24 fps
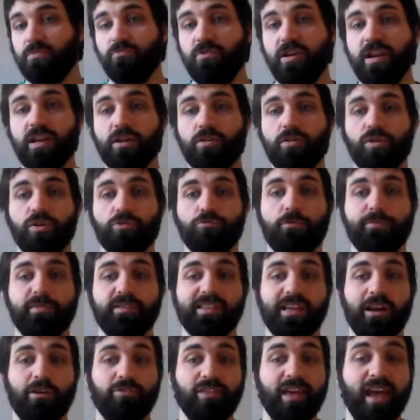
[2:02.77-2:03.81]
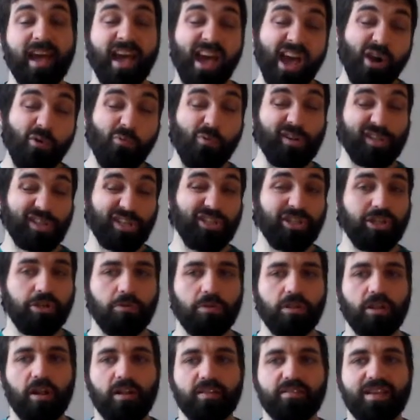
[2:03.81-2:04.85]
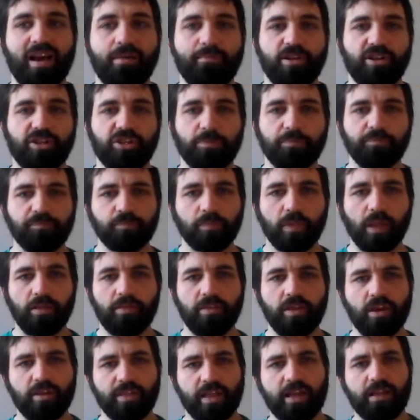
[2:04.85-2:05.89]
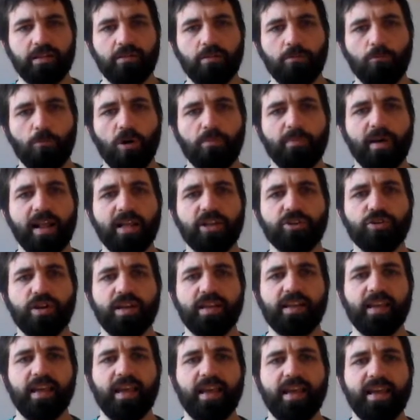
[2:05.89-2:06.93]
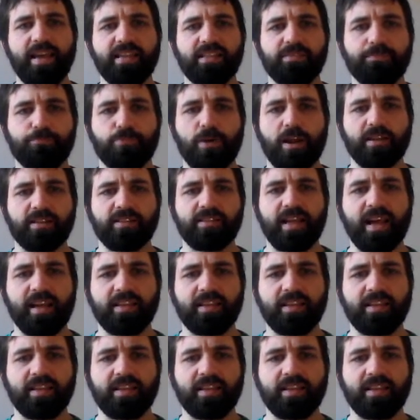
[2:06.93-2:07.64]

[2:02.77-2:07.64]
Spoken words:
really cool equipments out there which can do a lot of damage. The other 1 mana trick is Practiced